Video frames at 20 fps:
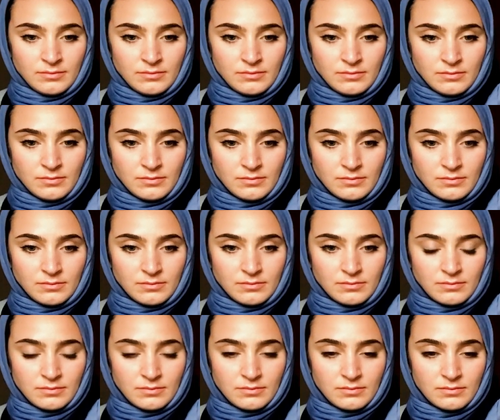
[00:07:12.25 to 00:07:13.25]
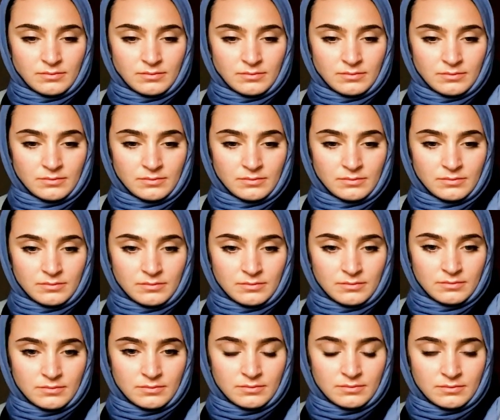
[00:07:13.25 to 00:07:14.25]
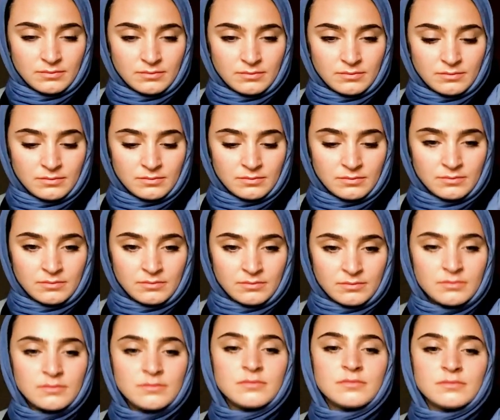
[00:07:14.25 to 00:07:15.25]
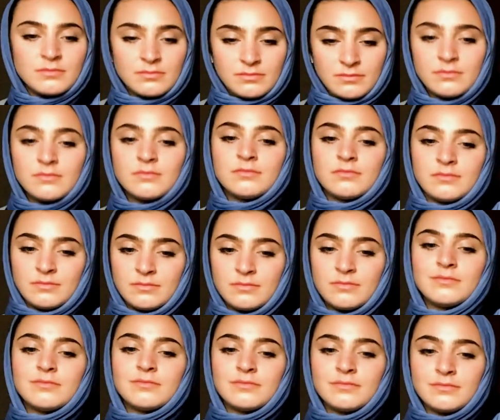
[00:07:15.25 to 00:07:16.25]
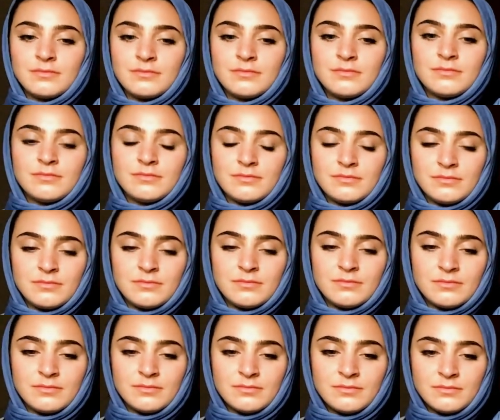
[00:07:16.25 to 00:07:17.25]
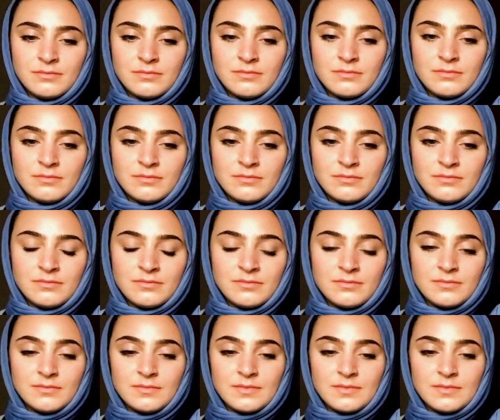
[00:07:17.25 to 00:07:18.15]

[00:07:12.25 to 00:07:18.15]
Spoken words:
This person isn't speaking.